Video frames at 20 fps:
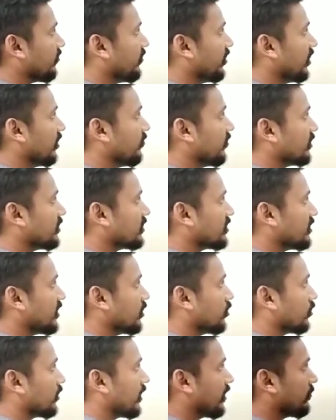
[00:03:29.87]
field which is
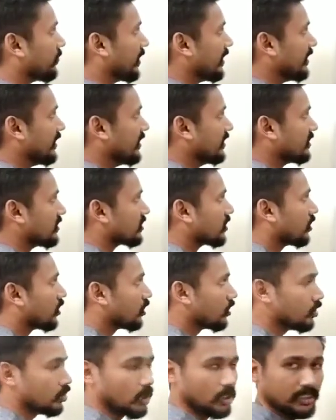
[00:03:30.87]
denoted by these
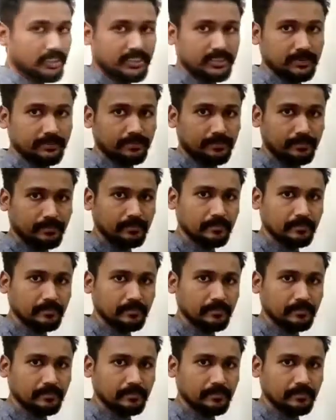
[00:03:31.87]
dots,